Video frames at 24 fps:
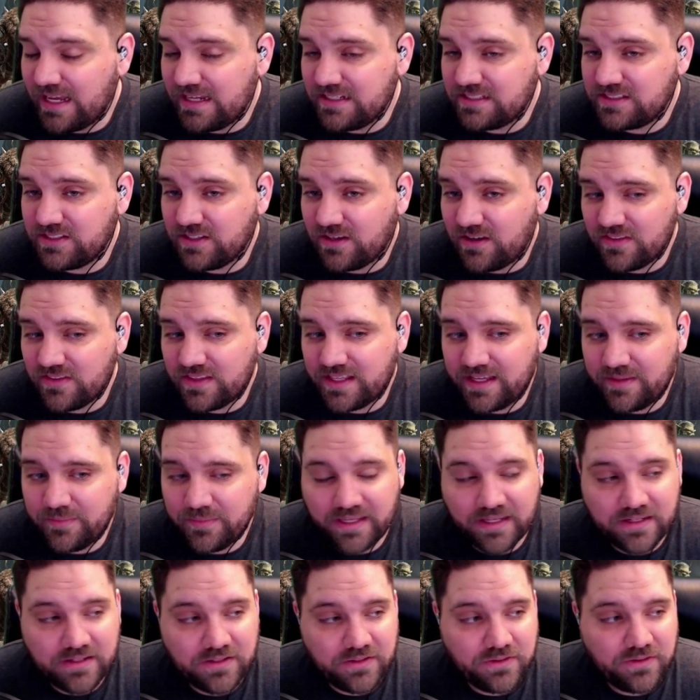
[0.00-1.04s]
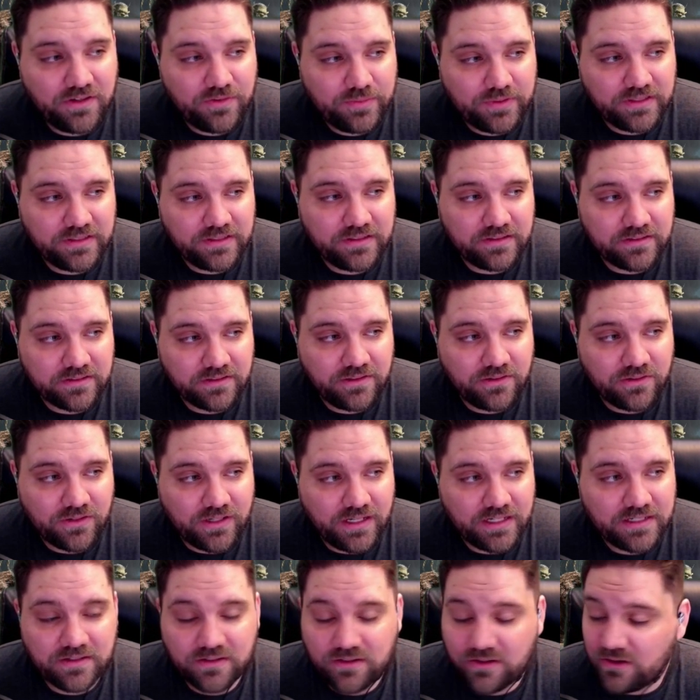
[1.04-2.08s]
Yeah, I saw that, man. You have been
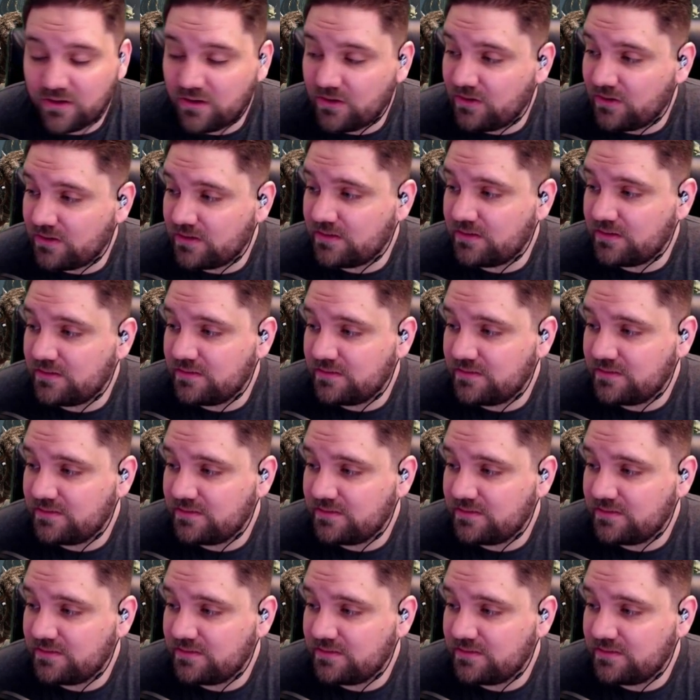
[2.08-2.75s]
grinding hard.